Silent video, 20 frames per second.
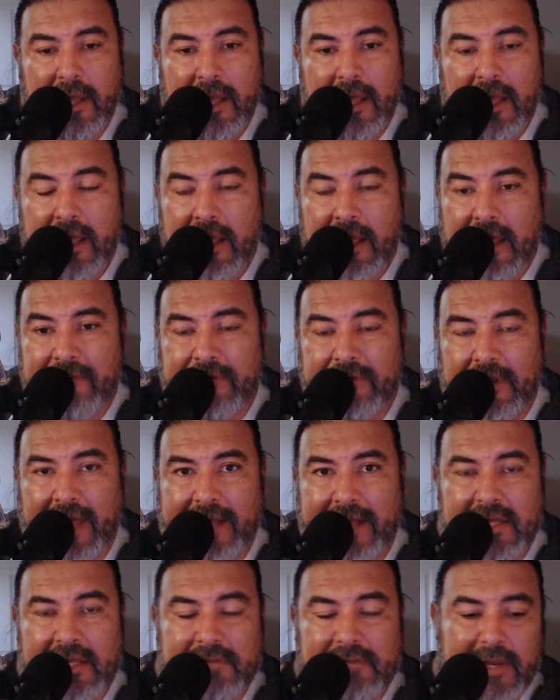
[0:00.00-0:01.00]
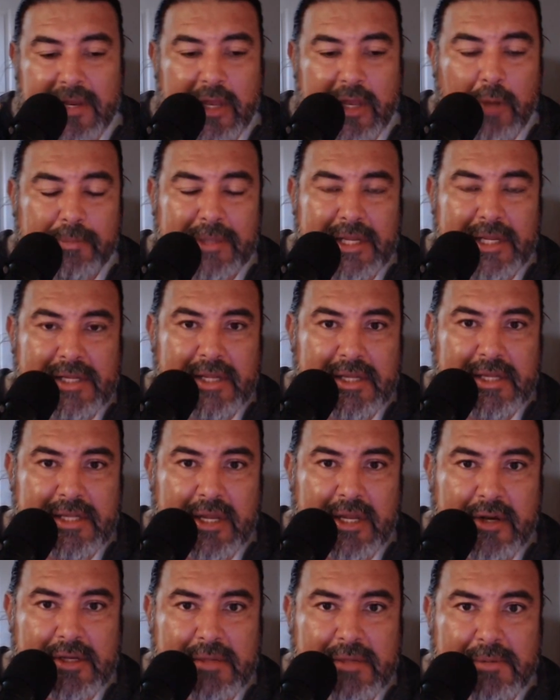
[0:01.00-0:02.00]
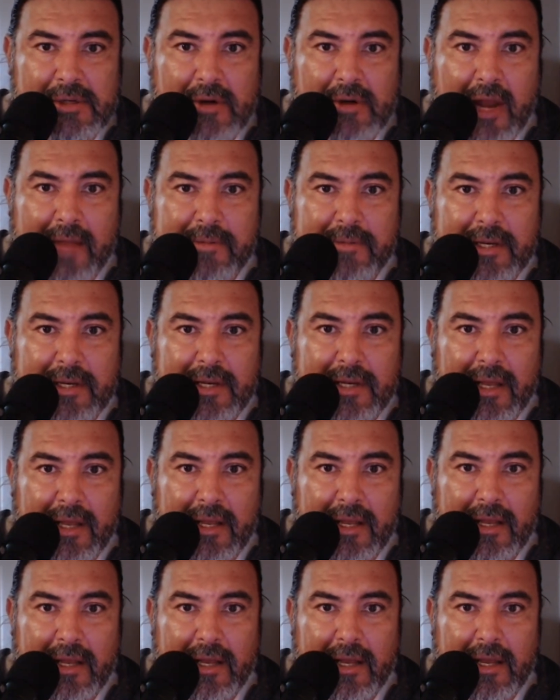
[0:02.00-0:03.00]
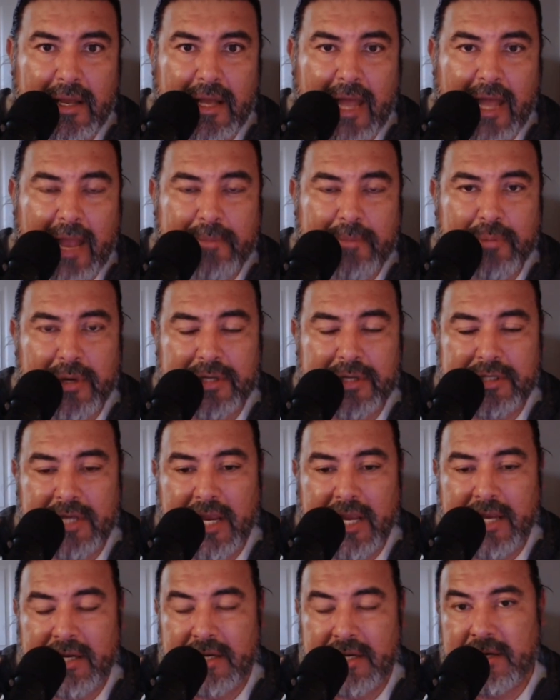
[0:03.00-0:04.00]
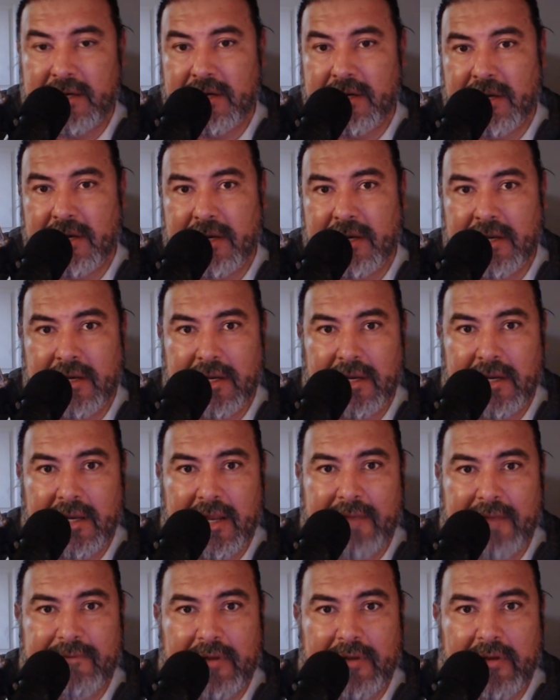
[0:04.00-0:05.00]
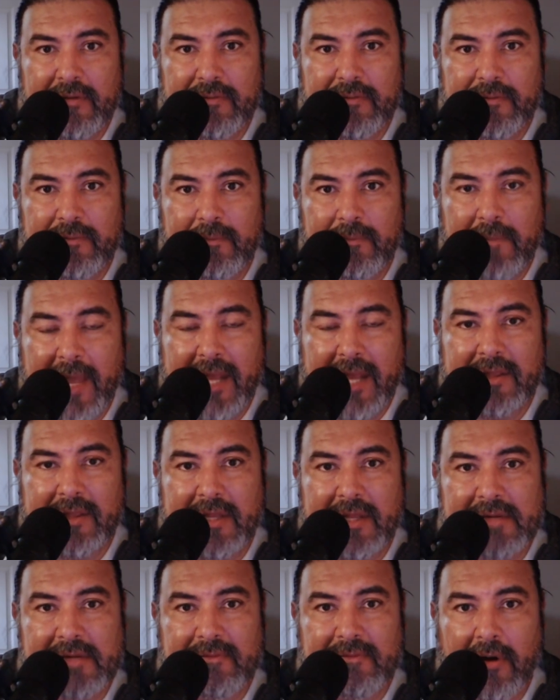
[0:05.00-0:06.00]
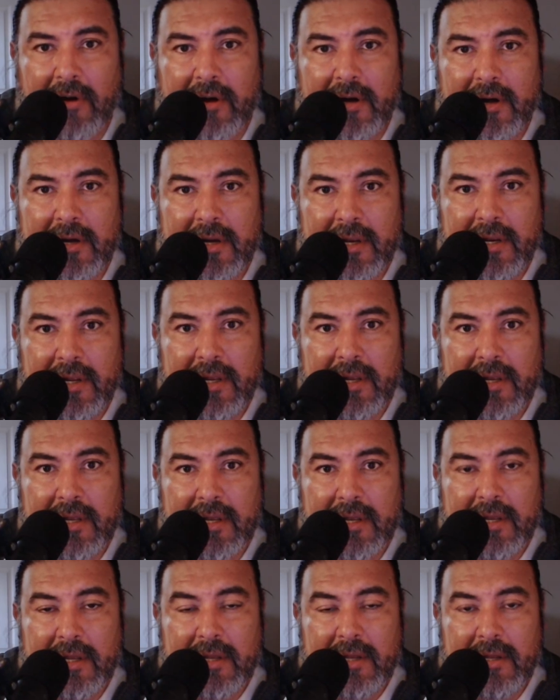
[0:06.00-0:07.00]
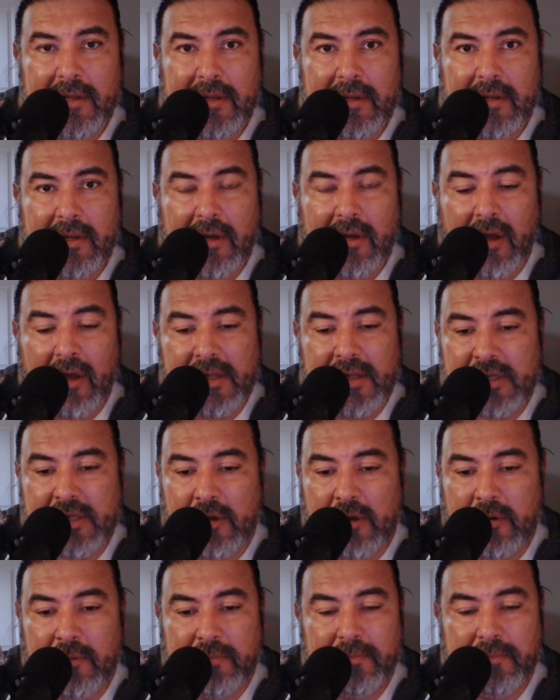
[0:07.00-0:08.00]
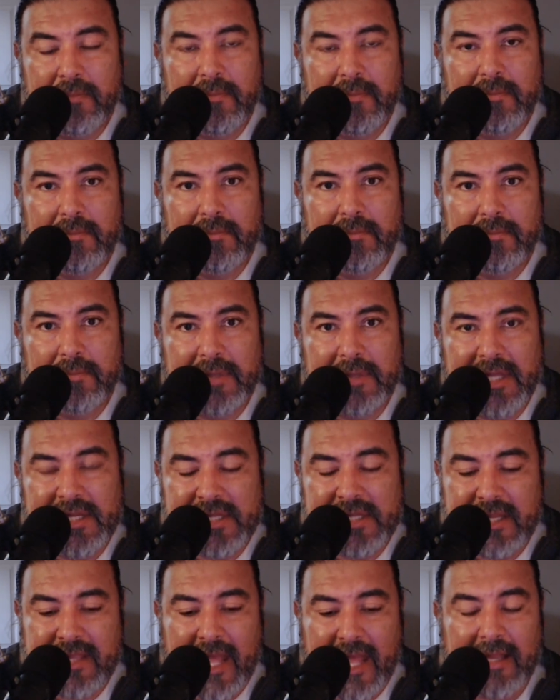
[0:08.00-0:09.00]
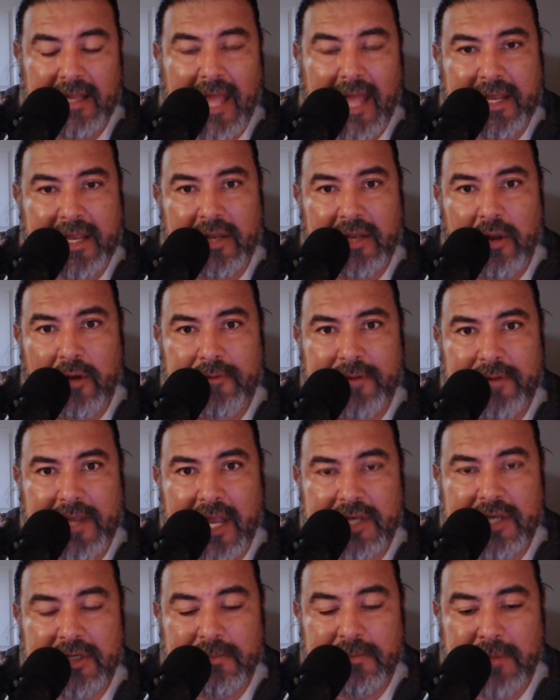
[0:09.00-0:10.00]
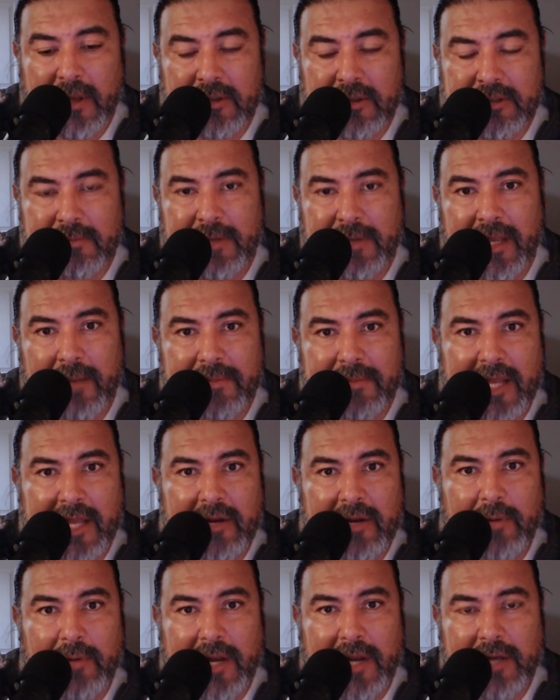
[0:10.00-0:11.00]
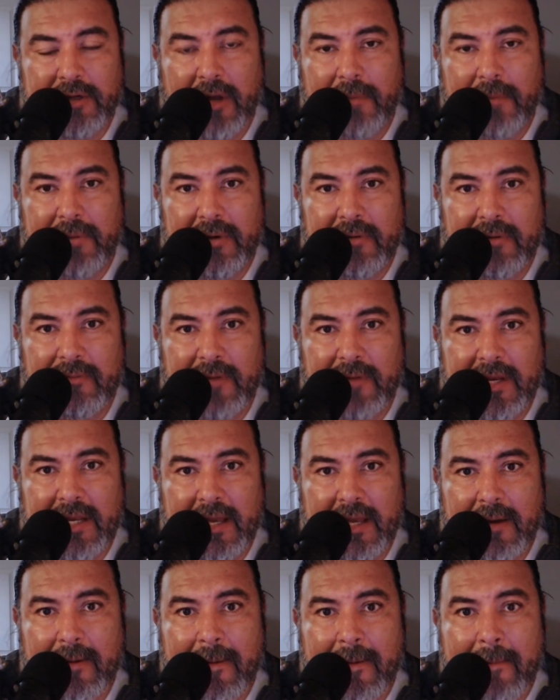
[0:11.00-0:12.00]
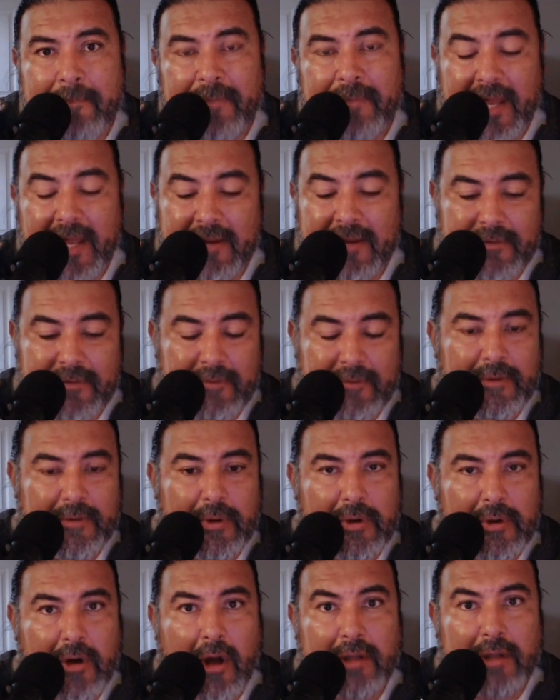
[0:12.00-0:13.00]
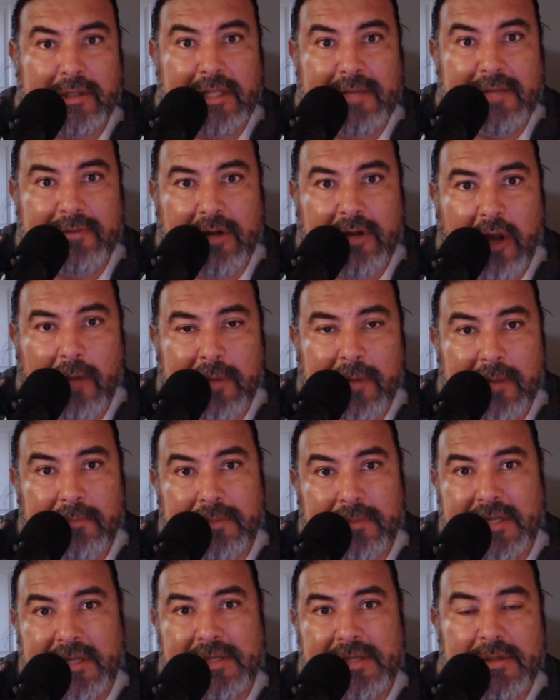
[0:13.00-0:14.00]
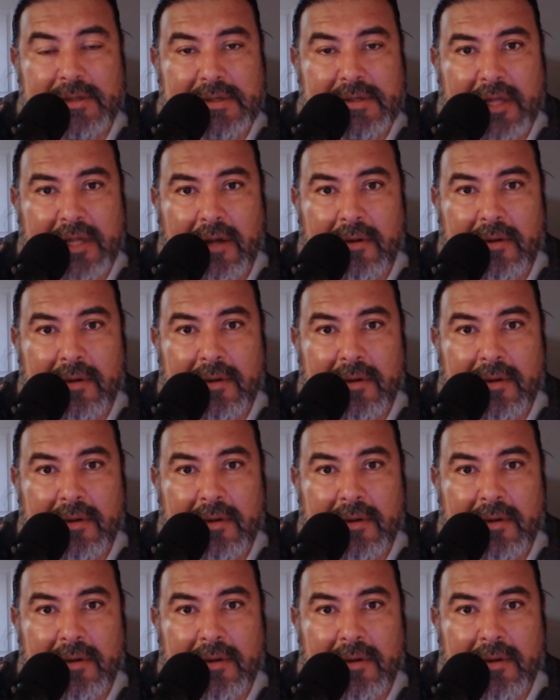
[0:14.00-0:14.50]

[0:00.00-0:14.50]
If you like this video, please consider subscribing. I appreciate if you've made it this far. Also, please hit that like and notification bell to be updated when I drop a new video. And if you feel called to leave a comment, please do so.